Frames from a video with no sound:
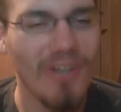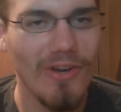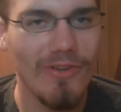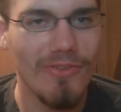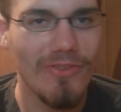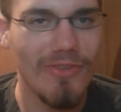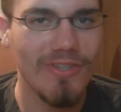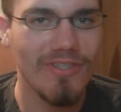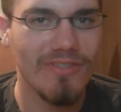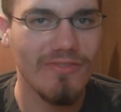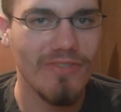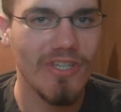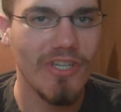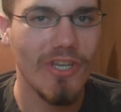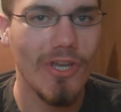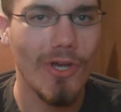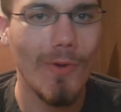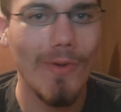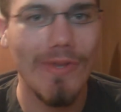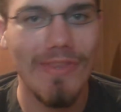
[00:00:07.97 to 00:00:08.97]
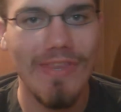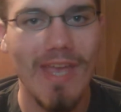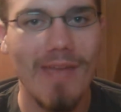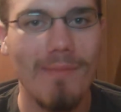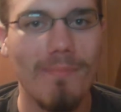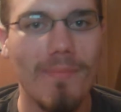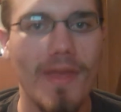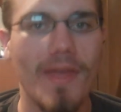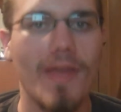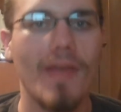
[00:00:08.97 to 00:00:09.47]
start this video with
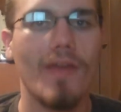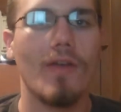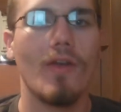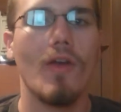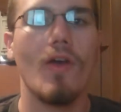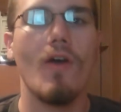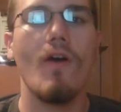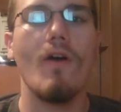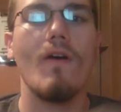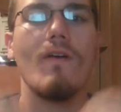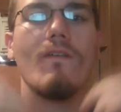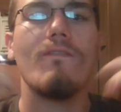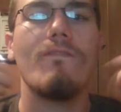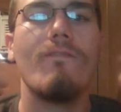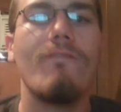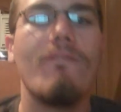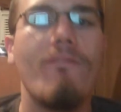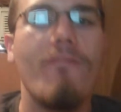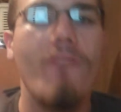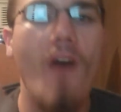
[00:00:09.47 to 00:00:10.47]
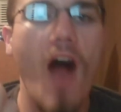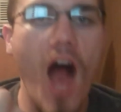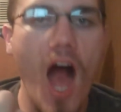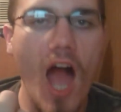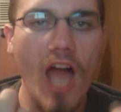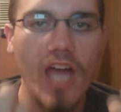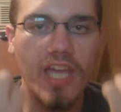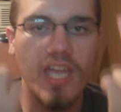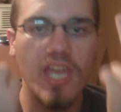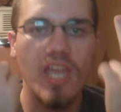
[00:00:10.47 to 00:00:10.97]
a big
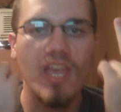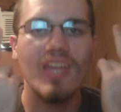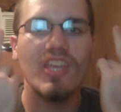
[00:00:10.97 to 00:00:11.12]
FUCK